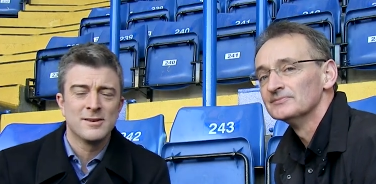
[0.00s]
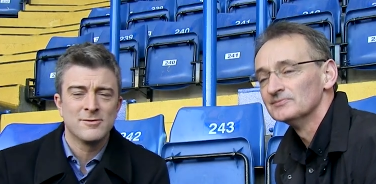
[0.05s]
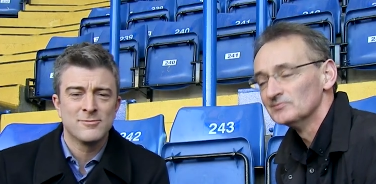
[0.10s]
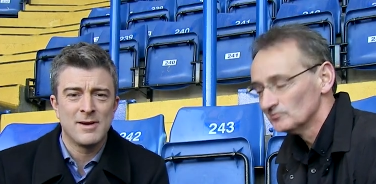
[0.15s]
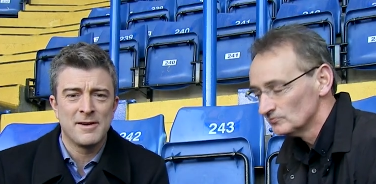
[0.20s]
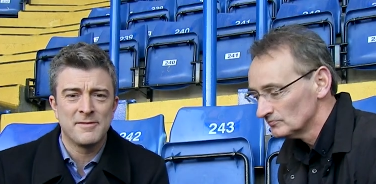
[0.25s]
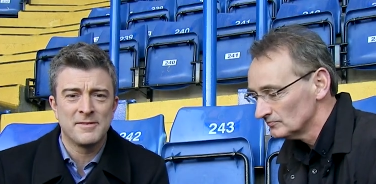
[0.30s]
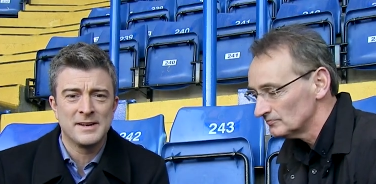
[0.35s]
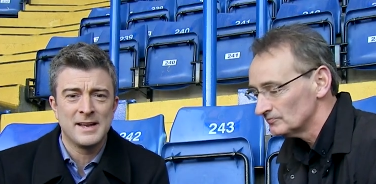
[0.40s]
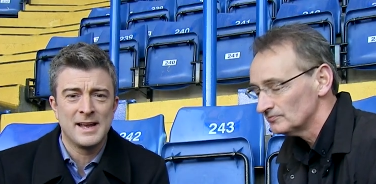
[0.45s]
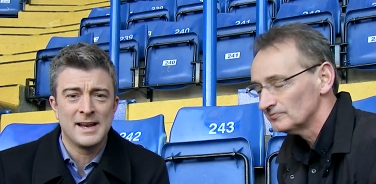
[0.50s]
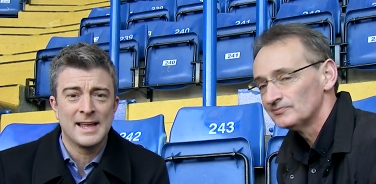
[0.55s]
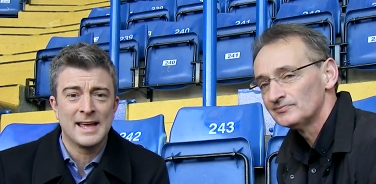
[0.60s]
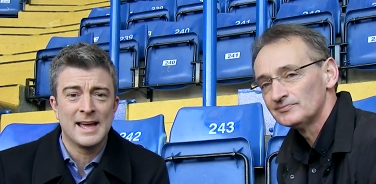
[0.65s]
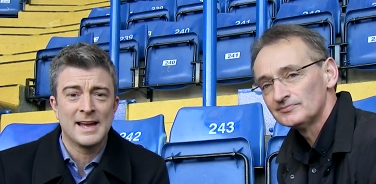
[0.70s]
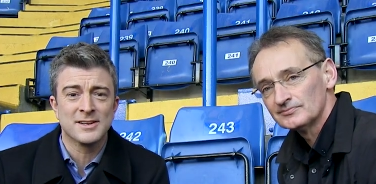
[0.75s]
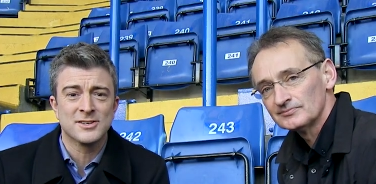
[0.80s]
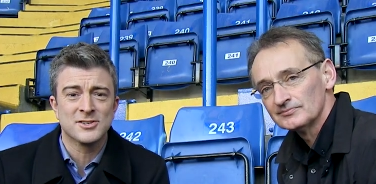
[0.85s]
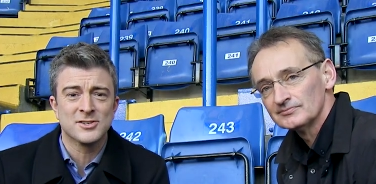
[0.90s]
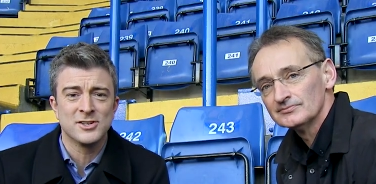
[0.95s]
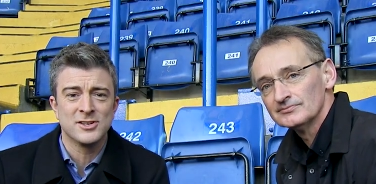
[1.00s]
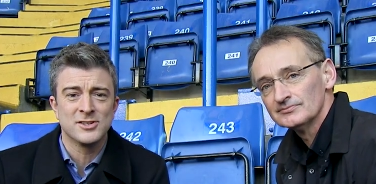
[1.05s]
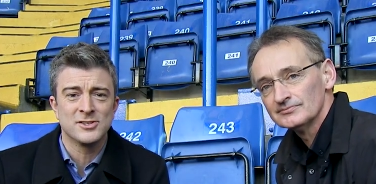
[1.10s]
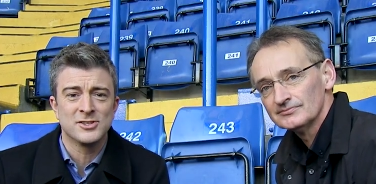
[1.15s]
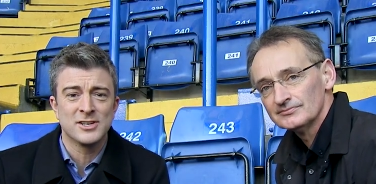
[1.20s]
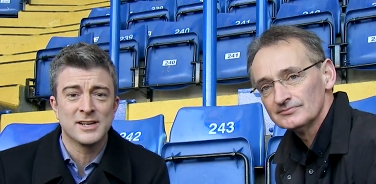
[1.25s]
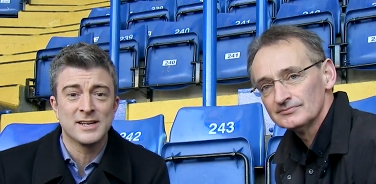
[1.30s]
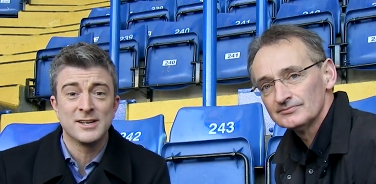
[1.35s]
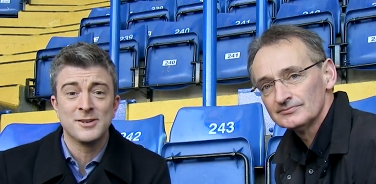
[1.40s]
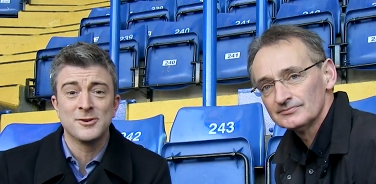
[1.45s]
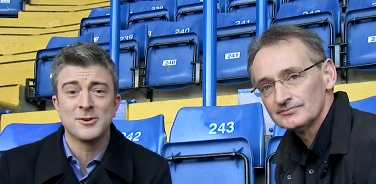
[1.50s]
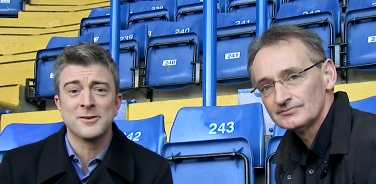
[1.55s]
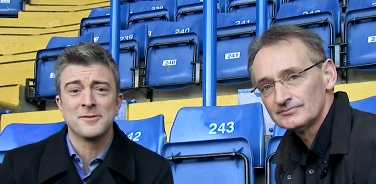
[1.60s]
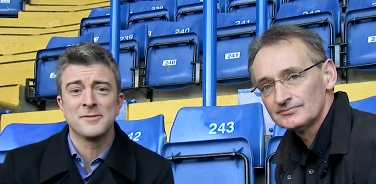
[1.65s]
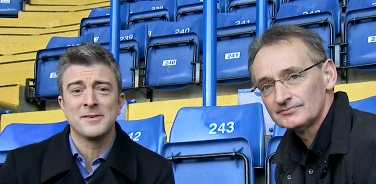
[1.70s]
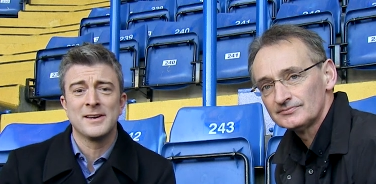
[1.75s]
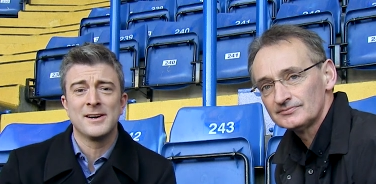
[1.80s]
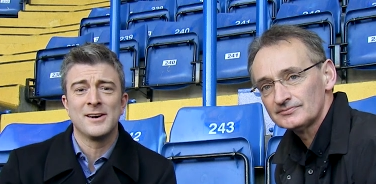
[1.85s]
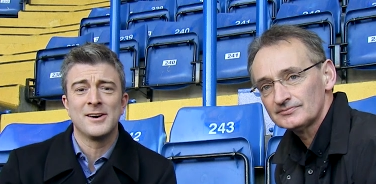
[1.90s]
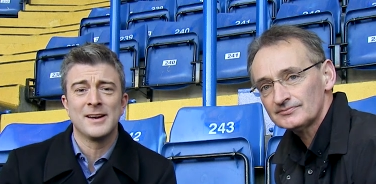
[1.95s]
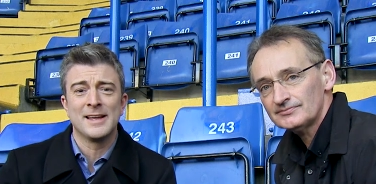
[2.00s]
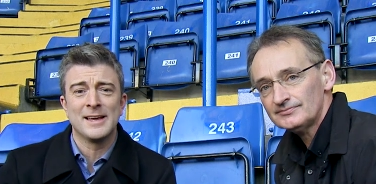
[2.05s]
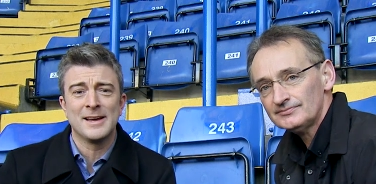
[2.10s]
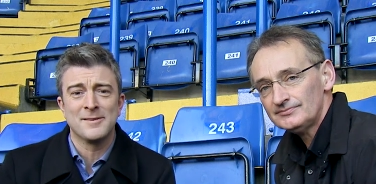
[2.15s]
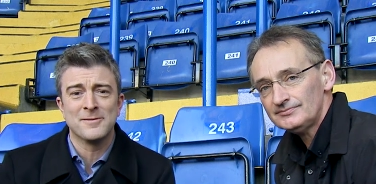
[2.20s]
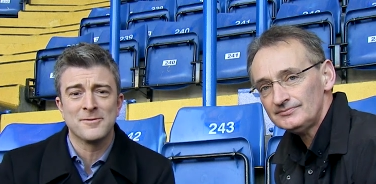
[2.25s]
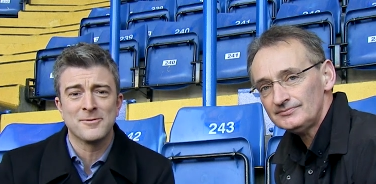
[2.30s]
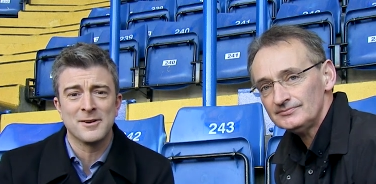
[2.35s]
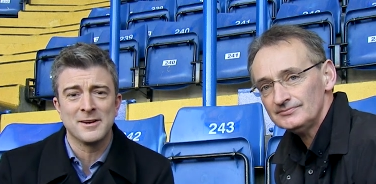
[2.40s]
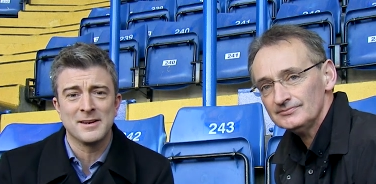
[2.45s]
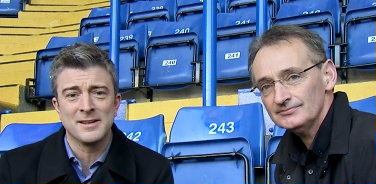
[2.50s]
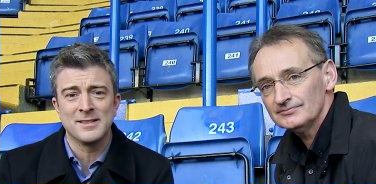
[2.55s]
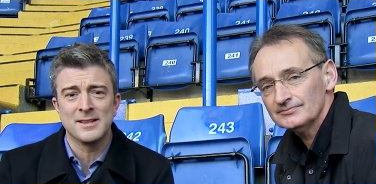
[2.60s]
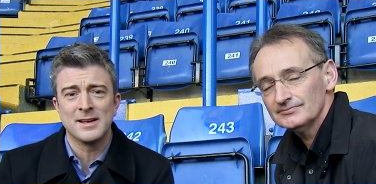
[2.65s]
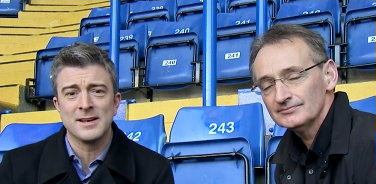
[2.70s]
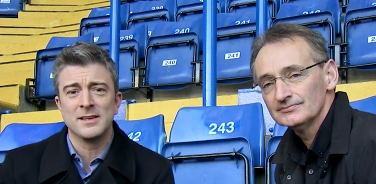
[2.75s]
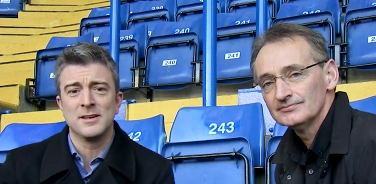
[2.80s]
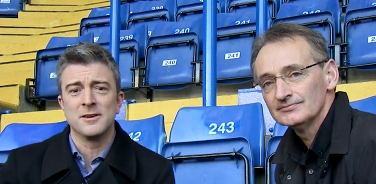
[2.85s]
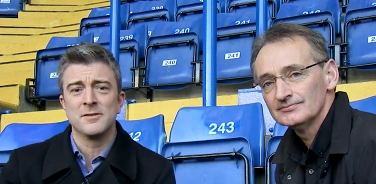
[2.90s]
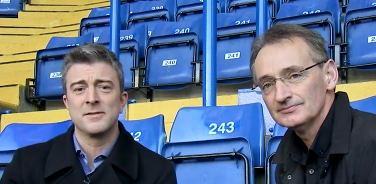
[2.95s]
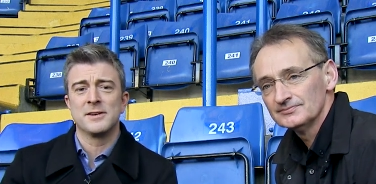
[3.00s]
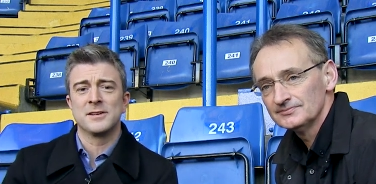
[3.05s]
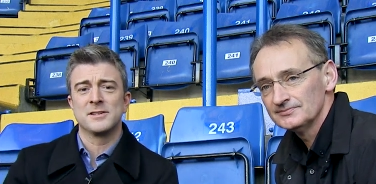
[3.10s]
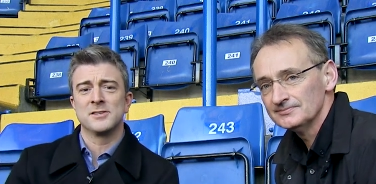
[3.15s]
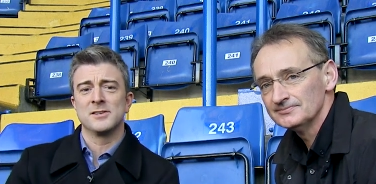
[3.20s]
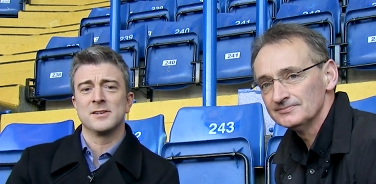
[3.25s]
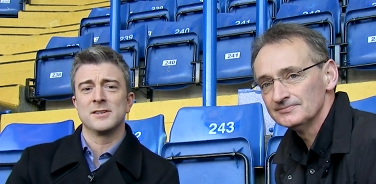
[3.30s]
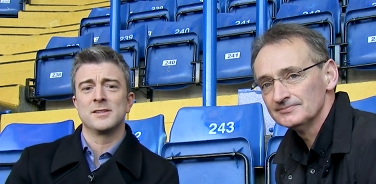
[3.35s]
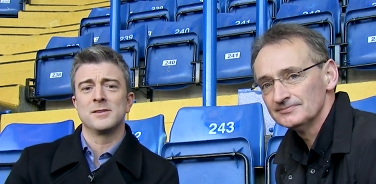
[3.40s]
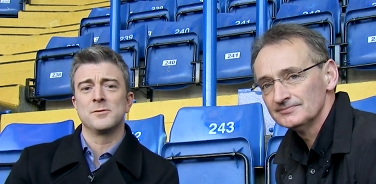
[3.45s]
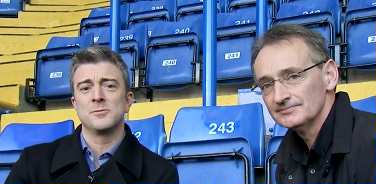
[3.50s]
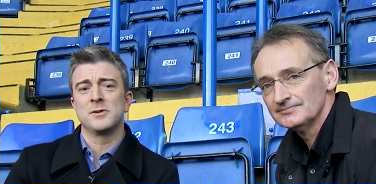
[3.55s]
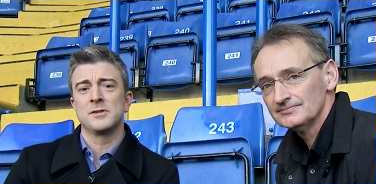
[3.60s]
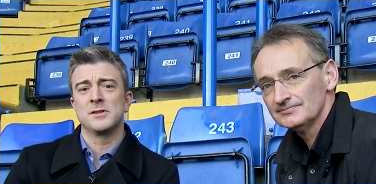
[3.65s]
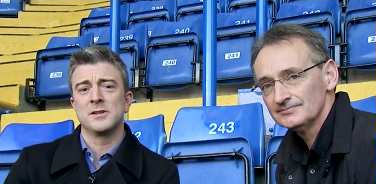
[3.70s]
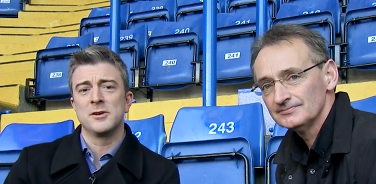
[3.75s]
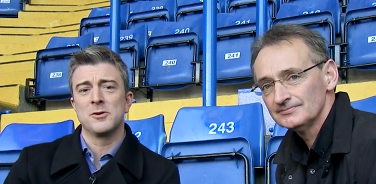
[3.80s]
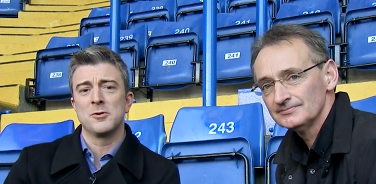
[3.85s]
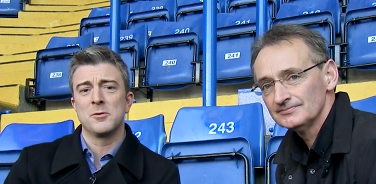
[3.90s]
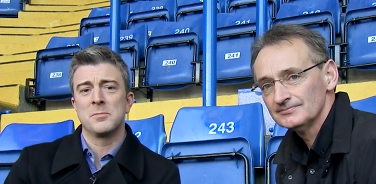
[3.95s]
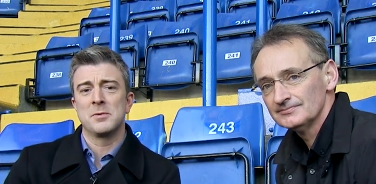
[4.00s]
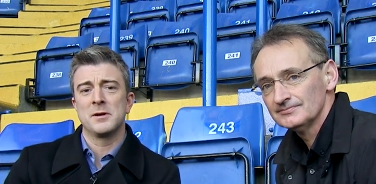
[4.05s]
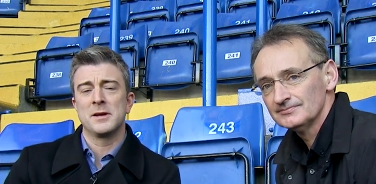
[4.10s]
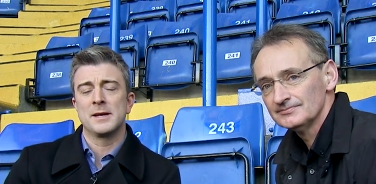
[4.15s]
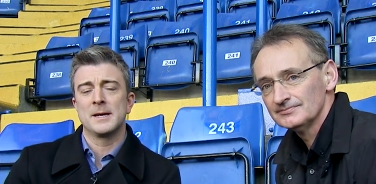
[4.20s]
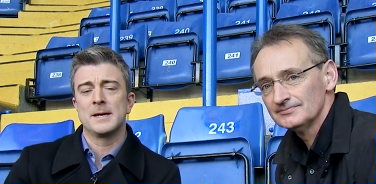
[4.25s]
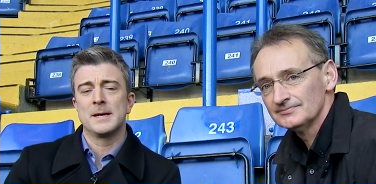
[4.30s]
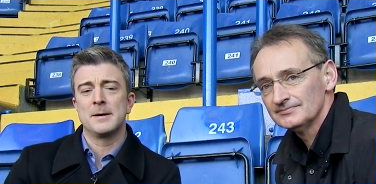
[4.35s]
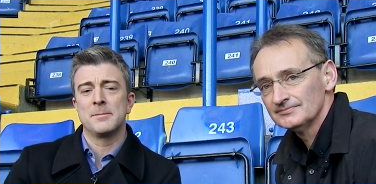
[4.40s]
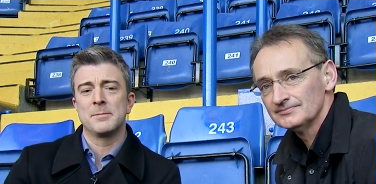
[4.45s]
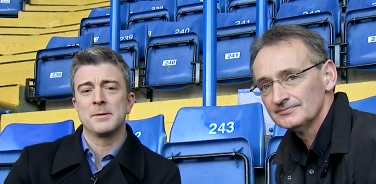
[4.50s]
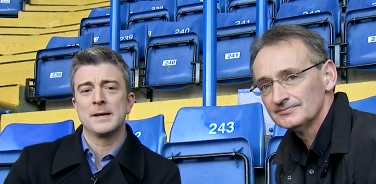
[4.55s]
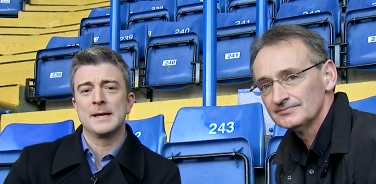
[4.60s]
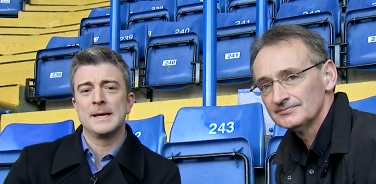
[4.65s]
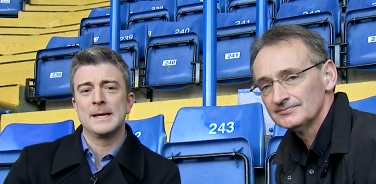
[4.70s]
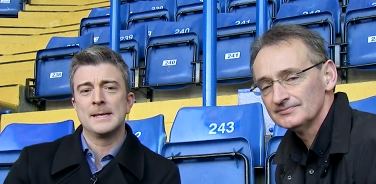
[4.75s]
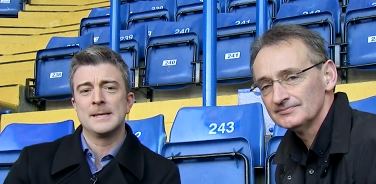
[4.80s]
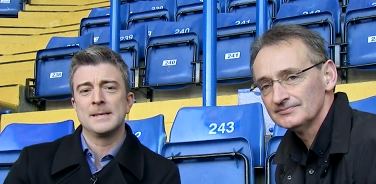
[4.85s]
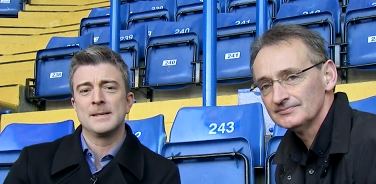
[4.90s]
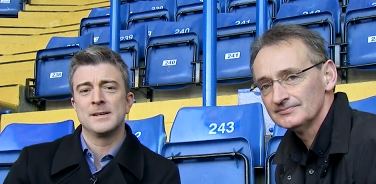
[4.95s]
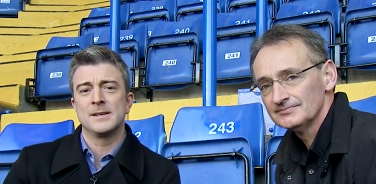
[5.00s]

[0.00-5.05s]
Speaker 1: Ravanelli and a certain Gianluca Vialli up front in that Juve side that won the European Cup in